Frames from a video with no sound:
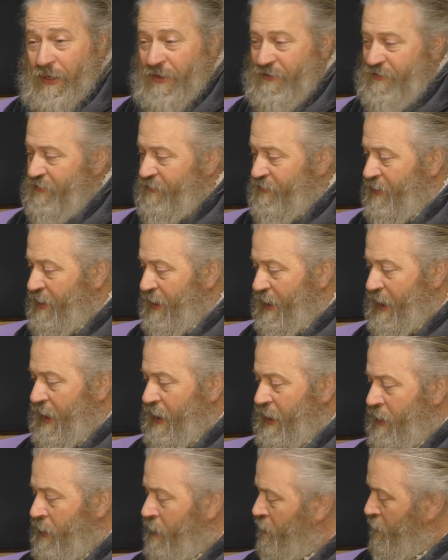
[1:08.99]
It is an
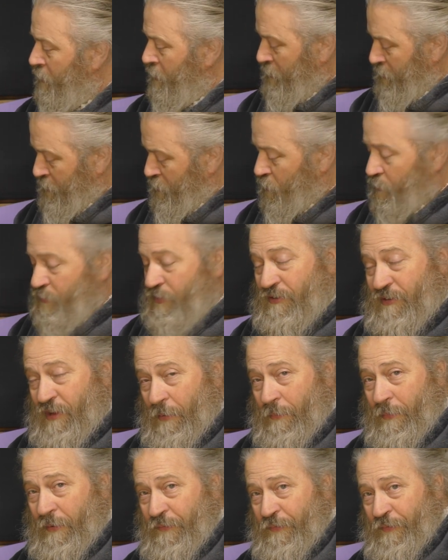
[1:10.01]
inn called the
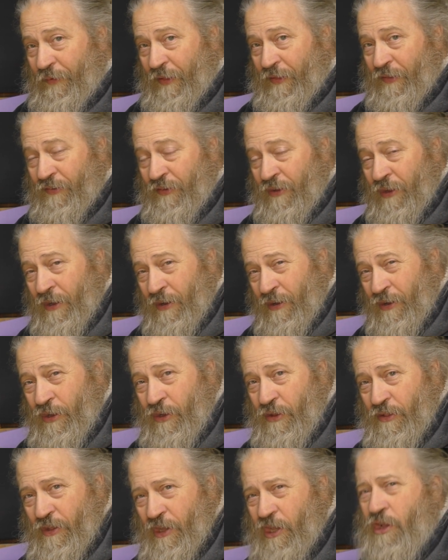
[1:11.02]
Tumbling Feathers
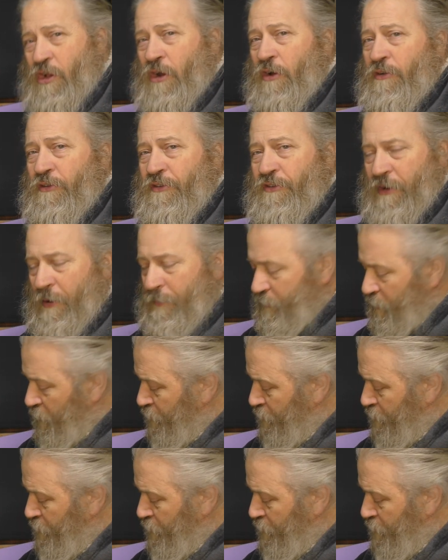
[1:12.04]
the concept